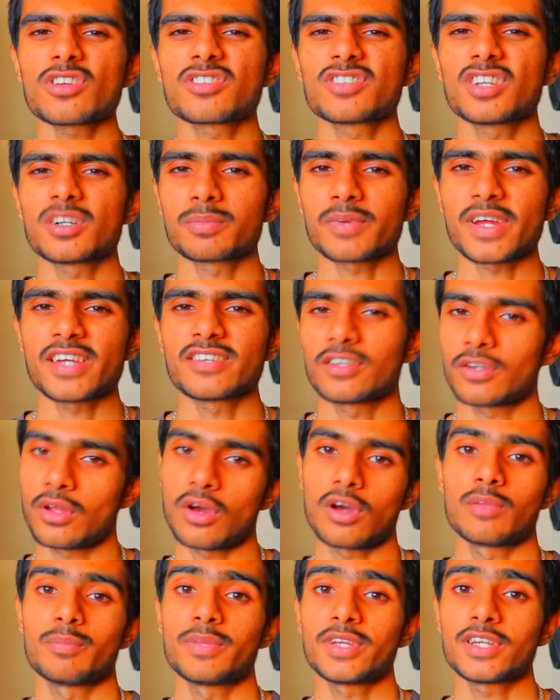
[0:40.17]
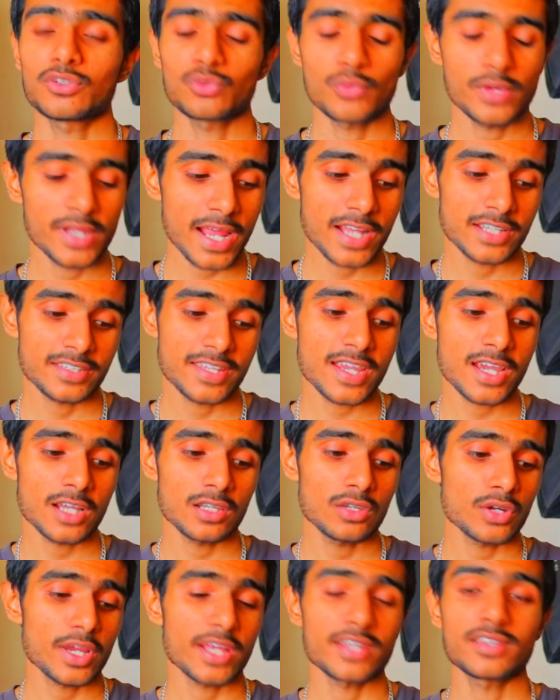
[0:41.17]
surprised at all because when I take a
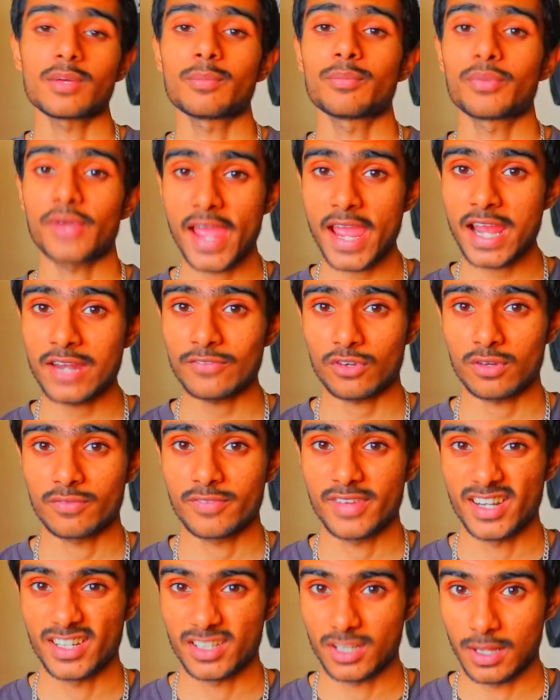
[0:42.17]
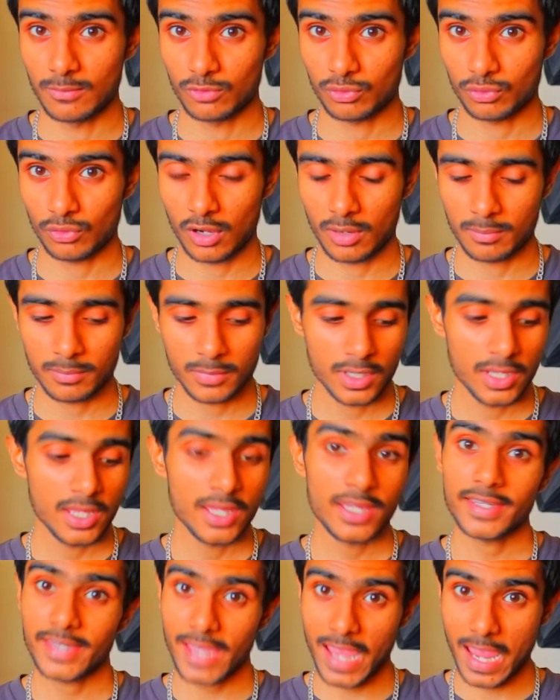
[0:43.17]
look at the brand from where it comes from,
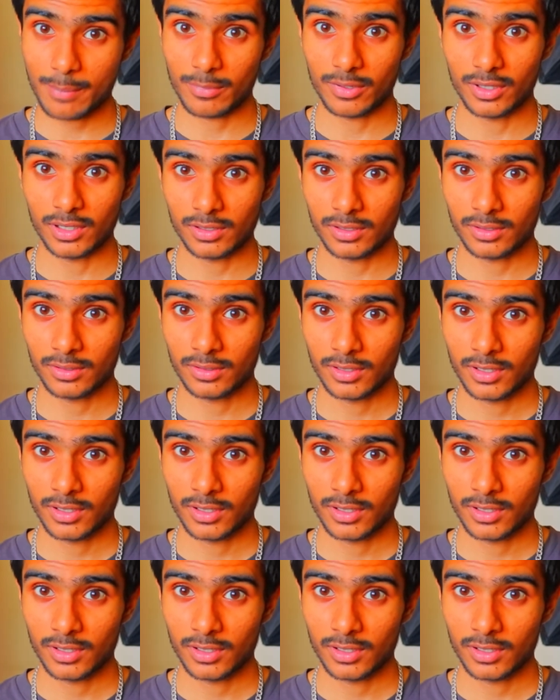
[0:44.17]
Camel,